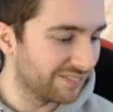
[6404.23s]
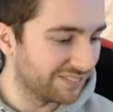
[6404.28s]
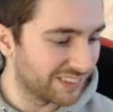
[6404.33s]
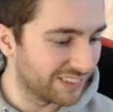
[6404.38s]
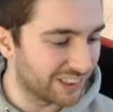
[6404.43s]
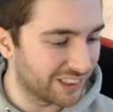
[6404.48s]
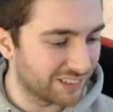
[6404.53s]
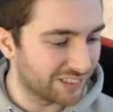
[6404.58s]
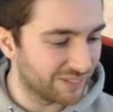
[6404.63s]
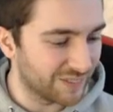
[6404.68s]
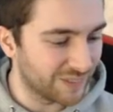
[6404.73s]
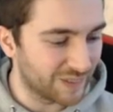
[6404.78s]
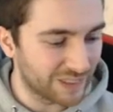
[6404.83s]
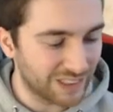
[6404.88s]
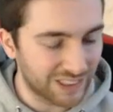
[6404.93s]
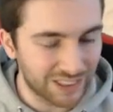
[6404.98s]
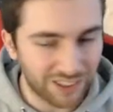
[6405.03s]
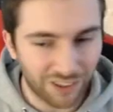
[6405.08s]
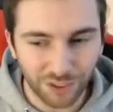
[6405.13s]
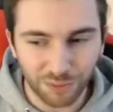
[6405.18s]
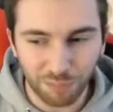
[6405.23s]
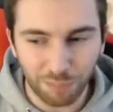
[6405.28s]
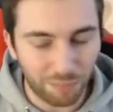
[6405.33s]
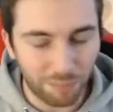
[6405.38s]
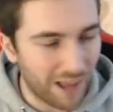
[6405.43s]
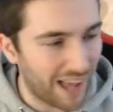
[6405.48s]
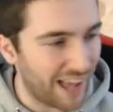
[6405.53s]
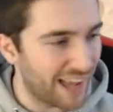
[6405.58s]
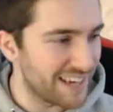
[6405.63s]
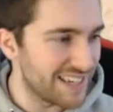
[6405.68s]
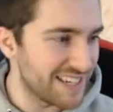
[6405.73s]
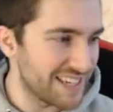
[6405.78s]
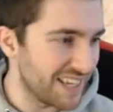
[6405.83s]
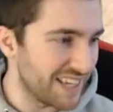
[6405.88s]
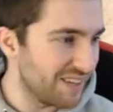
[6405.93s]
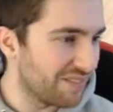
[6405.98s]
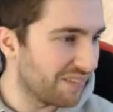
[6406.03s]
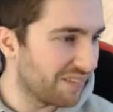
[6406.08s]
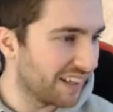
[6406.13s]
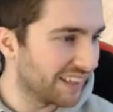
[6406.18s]
Just such bad
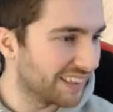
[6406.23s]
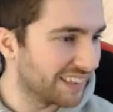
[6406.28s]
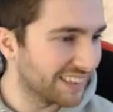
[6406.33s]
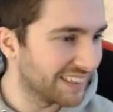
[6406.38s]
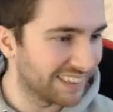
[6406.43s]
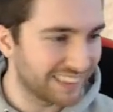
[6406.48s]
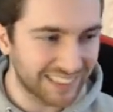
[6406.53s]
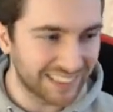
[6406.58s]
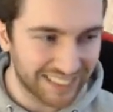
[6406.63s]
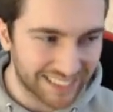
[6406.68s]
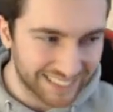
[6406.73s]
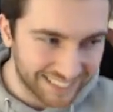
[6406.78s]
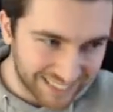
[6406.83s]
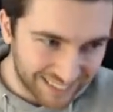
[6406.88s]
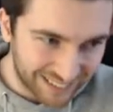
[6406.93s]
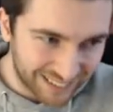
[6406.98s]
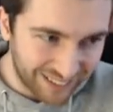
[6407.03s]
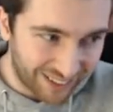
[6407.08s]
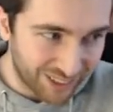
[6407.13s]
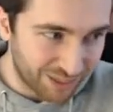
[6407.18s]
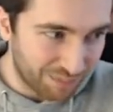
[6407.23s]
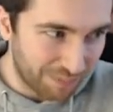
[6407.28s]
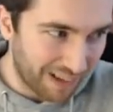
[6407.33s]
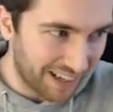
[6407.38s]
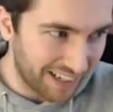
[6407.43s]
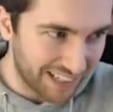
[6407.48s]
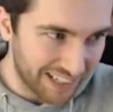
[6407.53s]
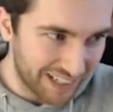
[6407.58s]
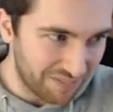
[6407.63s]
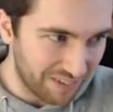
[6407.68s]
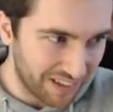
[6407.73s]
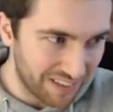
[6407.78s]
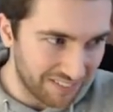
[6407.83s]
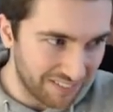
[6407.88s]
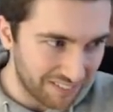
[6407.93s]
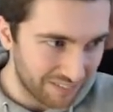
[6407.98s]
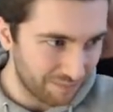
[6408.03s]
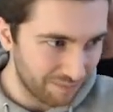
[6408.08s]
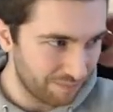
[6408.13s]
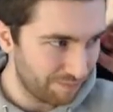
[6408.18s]
defense. Like, such bad
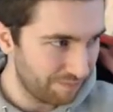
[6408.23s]
defense.